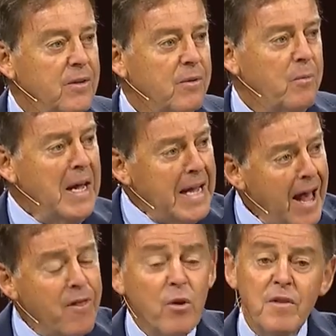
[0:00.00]
When we
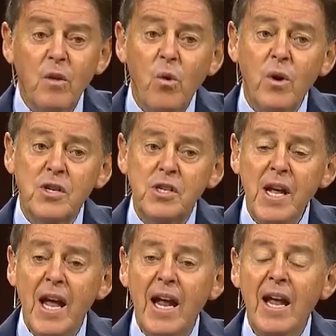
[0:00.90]
gather on the Lord's
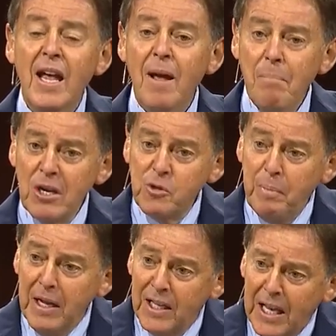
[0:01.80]
day, it must
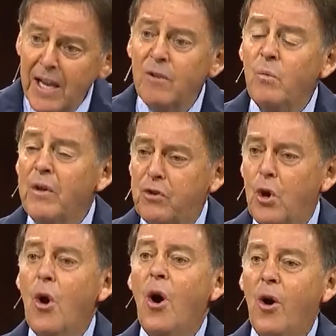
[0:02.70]
begin with
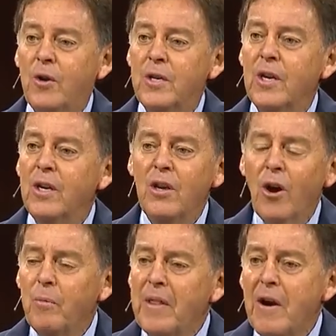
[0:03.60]
God,
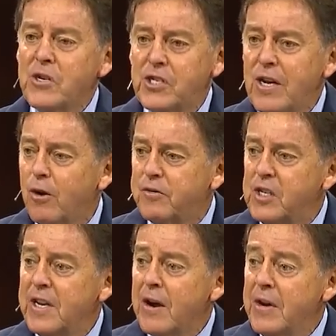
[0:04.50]
not with ourselves
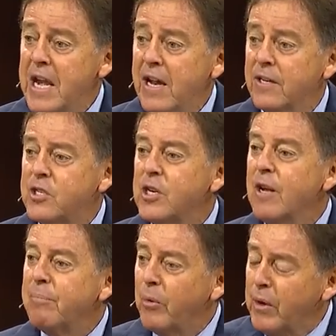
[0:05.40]
and our needs,
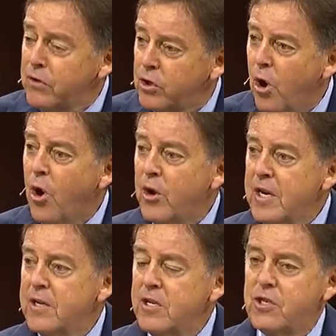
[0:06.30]
but with God
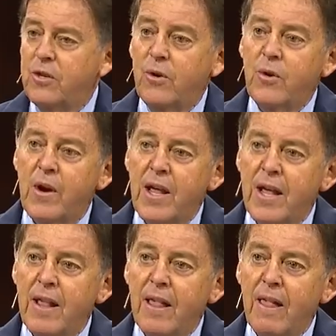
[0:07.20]
and His glory.
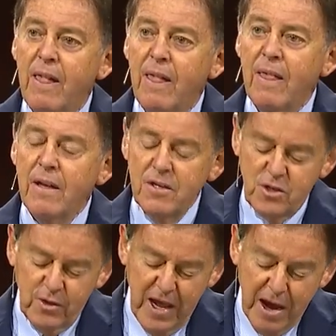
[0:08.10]
And
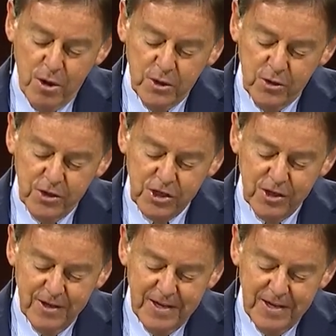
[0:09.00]
so the elders